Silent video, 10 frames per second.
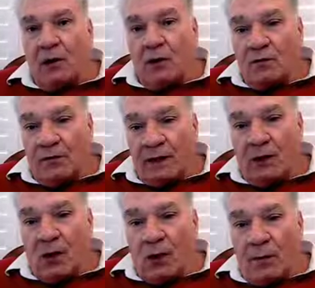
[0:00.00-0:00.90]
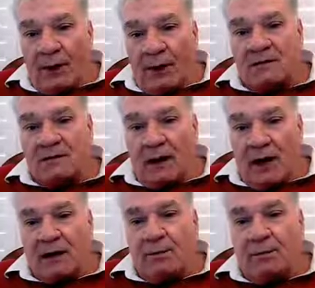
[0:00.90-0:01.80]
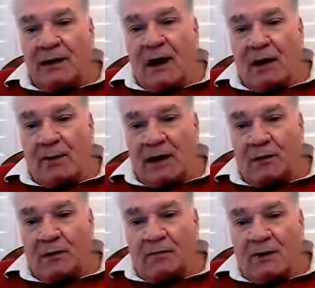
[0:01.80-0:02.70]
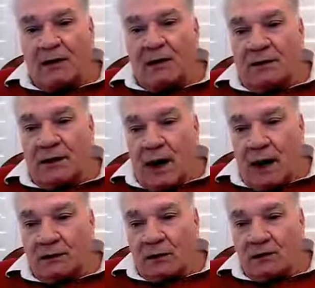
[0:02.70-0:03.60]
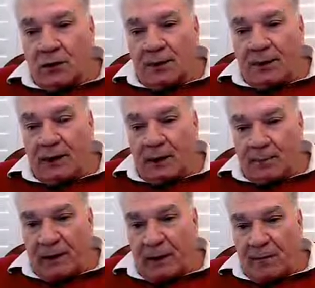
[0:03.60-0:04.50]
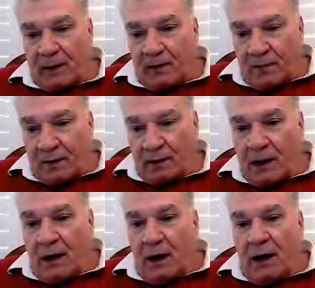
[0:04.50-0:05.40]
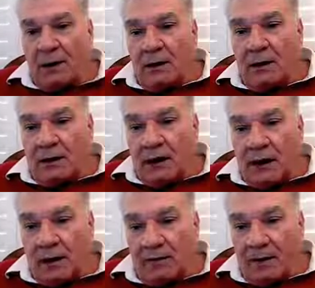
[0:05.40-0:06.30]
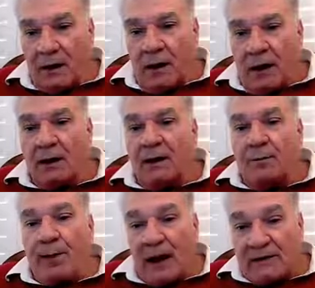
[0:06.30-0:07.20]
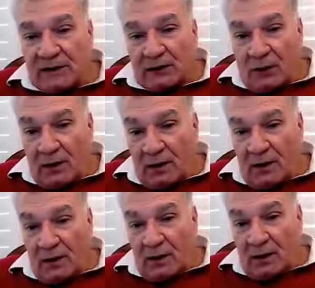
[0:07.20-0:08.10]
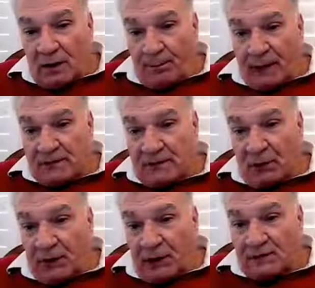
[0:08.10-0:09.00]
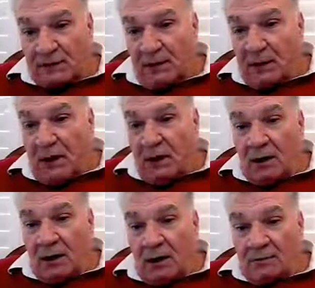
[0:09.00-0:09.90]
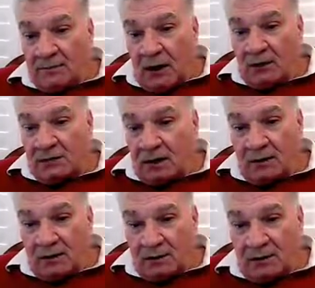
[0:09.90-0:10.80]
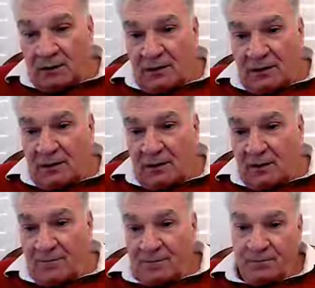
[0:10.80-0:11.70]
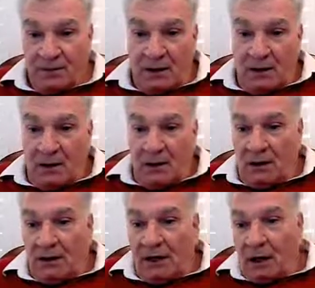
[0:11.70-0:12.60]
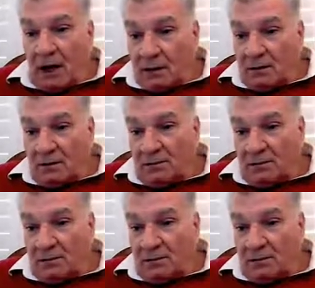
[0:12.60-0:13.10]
converter operates like a PWM converter, deductors operate like PWM converter, and they have and capacitor has a, how you say, the linear